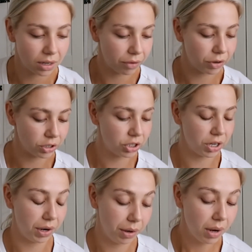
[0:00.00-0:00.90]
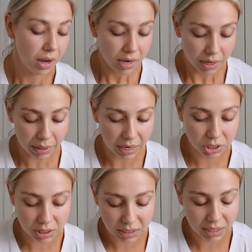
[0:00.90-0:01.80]
that I forgot to show you. And I
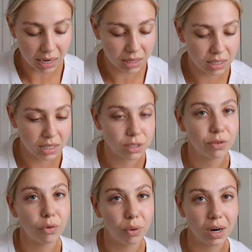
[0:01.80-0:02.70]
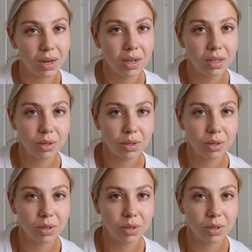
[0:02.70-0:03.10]
actually did get these for